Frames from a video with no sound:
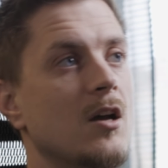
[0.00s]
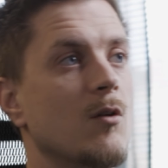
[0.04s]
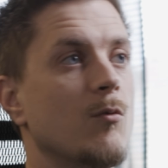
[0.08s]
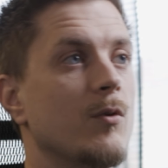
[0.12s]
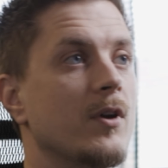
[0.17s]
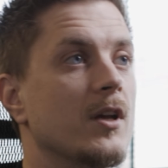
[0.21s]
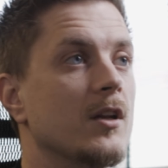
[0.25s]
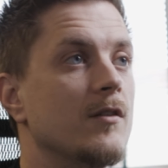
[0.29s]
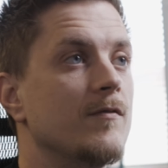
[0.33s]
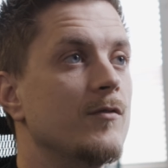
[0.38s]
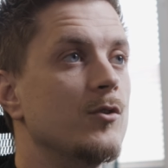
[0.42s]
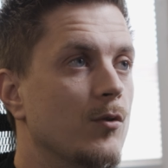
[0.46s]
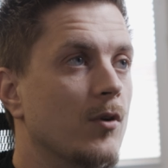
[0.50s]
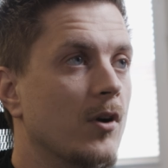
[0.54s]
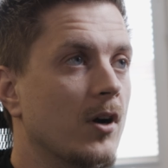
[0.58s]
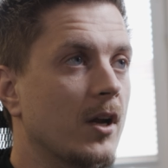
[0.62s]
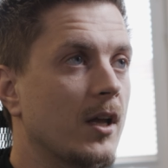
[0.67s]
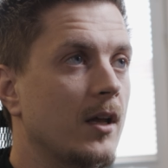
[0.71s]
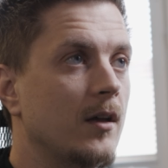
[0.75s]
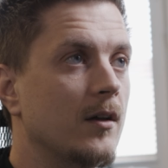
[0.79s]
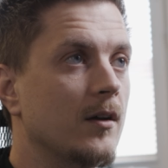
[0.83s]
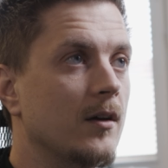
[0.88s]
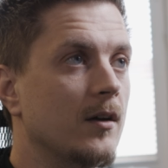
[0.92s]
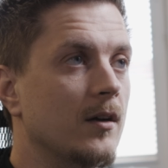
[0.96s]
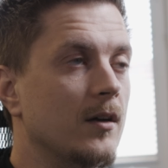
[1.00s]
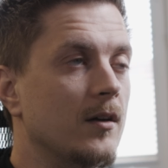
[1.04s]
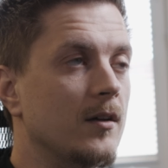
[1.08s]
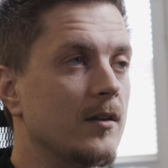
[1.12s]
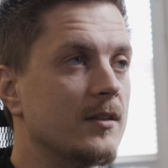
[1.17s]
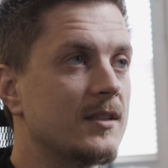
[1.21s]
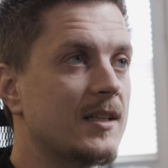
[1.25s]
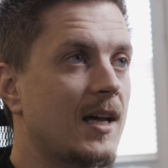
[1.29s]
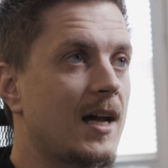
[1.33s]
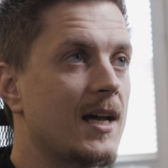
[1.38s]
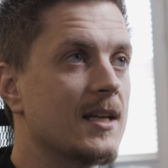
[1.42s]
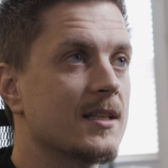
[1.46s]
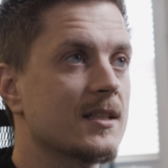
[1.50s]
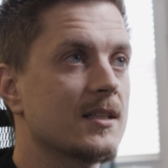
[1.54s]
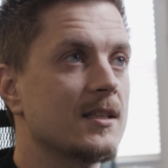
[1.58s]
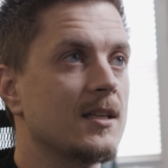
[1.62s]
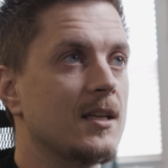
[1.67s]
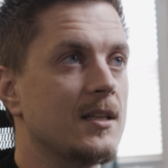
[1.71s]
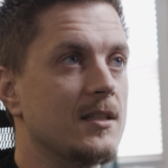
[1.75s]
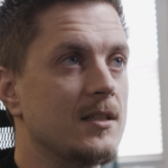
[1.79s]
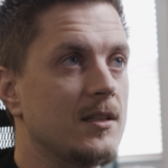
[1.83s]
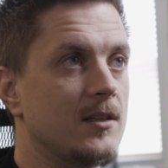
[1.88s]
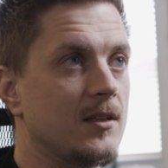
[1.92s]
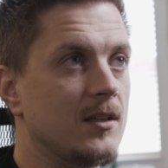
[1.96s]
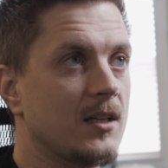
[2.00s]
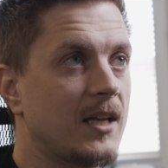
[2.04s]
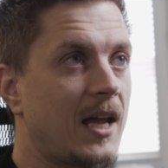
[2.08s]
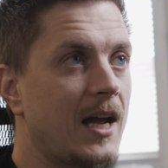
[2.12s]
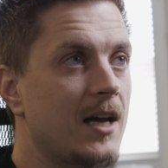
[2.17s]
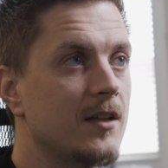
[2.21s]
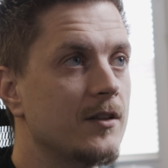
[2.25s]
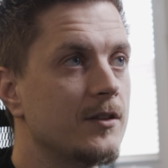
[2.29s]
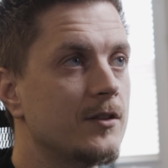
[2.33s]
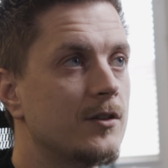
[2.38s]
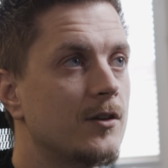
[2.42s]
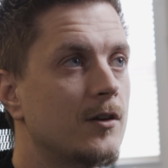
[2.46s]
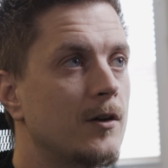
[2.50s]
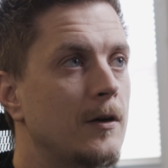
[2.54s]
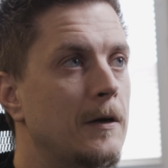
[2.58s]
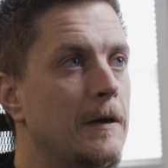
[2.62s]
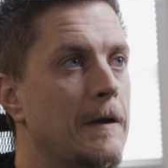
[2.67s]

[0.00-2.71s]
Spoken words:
we can view our tasks as a calendar.